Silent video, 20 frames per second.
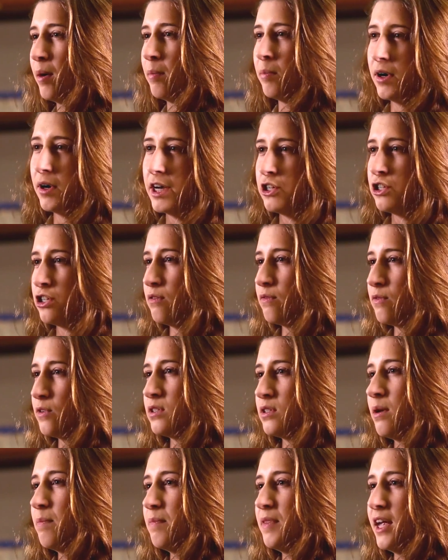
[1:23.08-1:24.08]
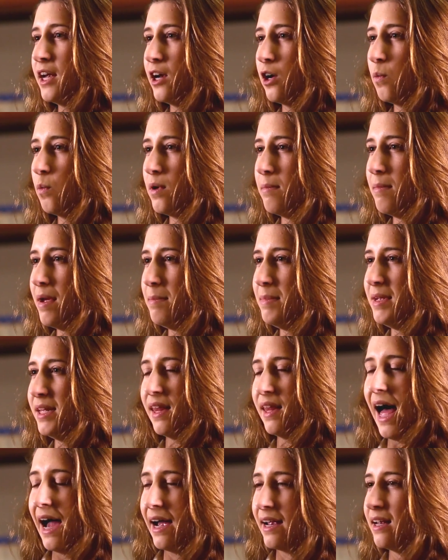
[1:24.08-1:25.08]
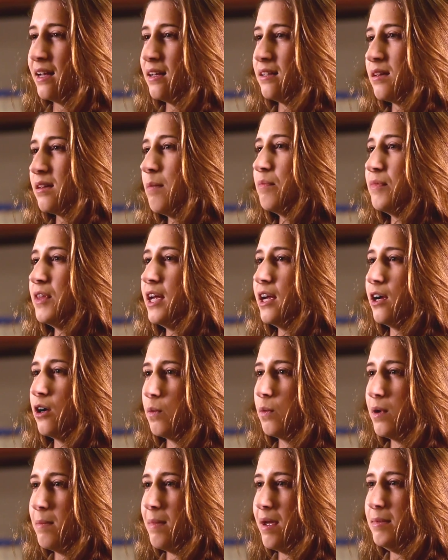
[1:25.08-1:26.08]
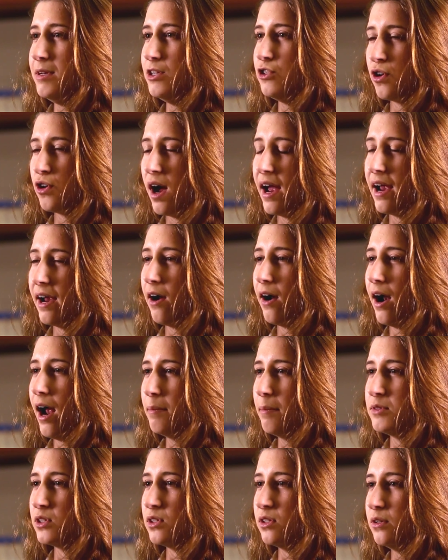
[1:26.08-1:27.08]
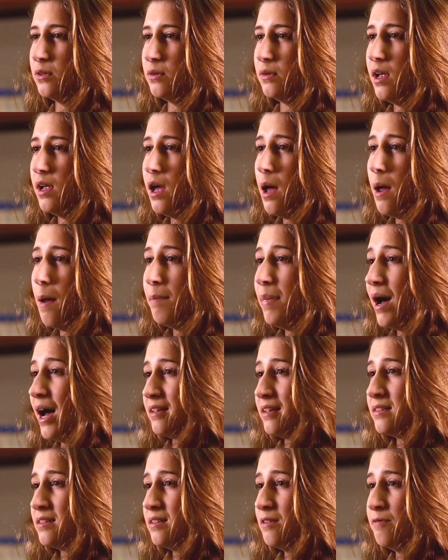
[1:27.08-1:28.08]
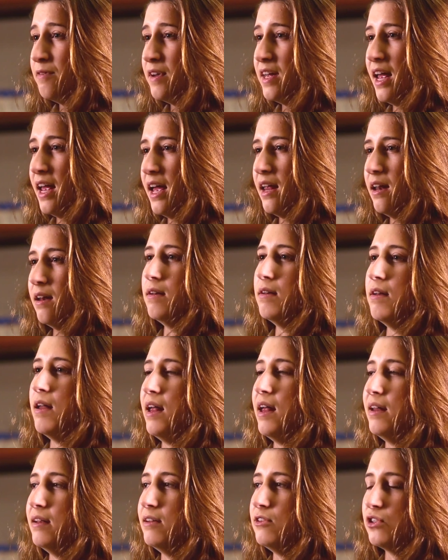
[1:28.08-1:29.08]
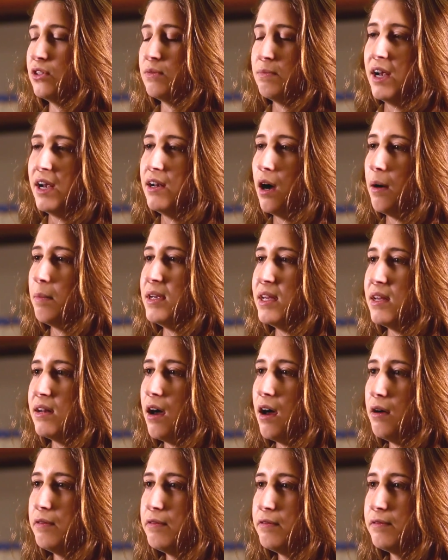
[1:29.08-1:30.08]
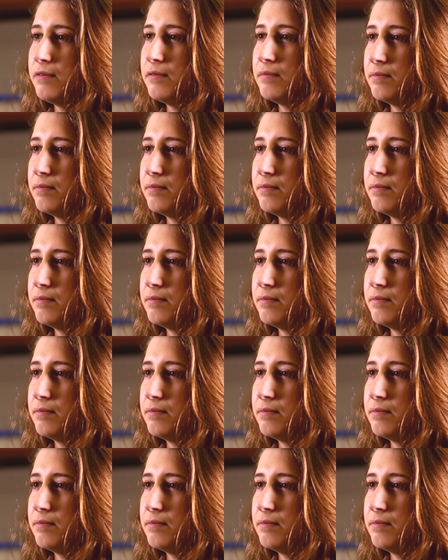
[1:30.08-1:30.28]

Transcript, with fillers: preparation for something, or we may be lacking something, or we may be trying our absolute best to fit in, and it just might not be enough.